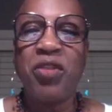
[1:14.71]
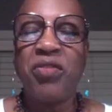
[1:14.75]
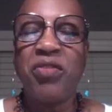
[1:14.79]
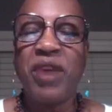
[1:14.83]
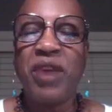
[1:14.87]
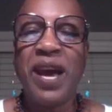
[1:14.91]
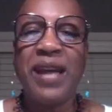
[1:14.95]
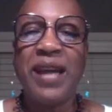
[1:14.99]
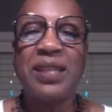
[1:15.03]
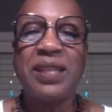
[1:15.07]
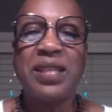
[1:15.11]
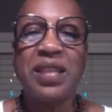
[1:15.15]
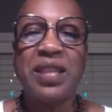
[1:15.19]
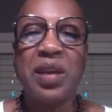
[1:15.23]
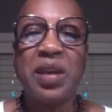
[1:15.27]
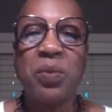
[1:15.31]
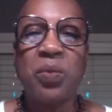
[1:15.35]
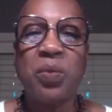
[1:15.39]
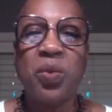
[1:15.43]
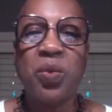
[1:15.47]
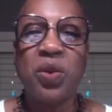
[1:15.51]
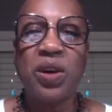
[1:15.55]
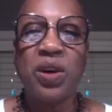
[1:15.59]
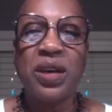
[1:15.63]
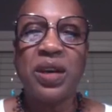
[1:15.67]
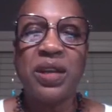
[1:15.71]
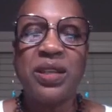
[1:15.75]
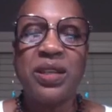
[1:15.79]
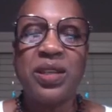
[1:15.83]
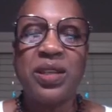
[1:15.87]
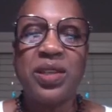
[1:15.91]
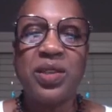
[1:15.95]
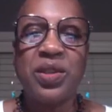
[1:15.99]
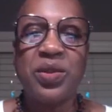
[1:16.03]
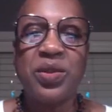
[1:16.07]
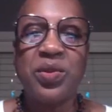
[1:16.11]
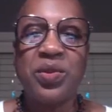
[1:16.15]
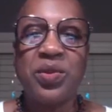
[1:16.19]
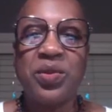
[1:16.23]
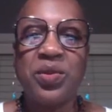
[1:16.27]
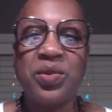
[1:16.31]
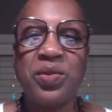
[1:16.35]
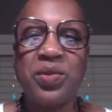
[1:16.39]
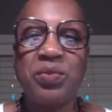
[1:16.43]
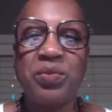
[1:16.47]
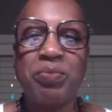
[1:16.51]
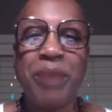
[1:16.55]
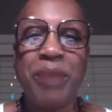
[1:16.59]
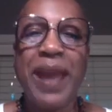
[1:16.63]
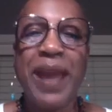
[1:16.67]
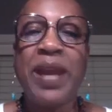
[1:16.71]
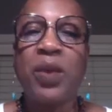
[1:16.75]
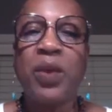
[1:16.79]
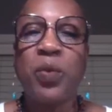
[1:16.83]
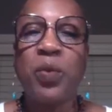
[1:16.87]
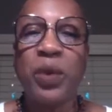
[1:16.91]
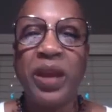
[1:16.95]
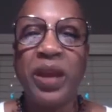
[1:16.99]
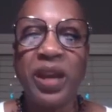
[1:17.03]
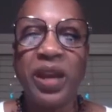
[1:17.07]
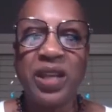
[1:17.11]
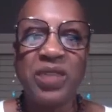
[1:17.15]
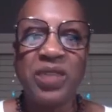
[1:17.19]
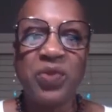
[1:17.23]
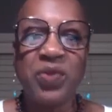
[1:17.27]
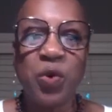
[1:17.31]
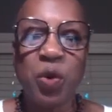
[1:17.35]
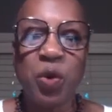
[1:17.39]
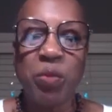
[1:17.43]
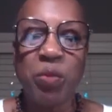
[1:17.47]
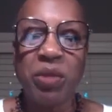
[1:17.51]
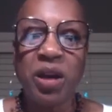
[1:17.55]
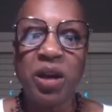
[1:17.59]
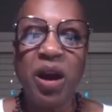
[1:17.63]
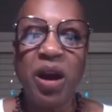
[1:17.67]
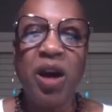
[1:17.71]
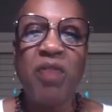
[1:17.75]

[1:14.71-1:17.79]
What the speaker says: find someone to make wigs for me,